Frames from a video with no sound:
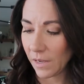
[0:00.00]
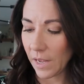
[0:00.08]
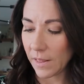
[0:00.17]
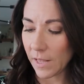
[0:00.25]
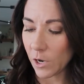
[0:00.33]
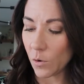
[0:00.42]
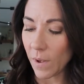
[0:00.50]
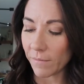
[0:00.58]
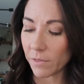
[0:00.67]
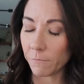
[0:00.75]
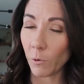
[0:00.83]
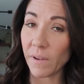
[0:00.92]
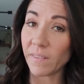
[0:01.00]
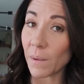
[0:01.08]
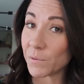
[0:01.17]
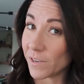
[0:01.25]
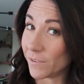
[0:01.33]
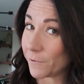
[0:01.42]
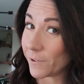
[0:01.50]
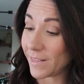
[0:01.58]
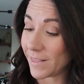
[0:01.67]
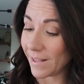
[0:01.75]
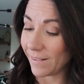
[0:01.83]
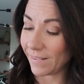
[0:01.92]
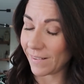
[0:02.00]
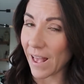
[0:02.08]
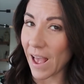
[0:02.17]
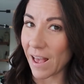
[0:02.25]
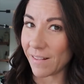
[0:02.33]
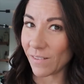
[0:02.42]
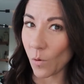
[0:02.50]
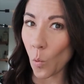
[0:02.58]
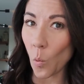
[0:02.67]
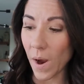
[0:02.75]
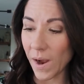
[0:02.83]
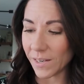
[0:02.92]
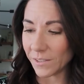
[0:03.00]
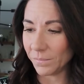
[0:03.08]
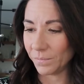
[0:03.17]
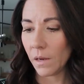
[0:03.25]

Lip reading: And then you have the voice options for this as well.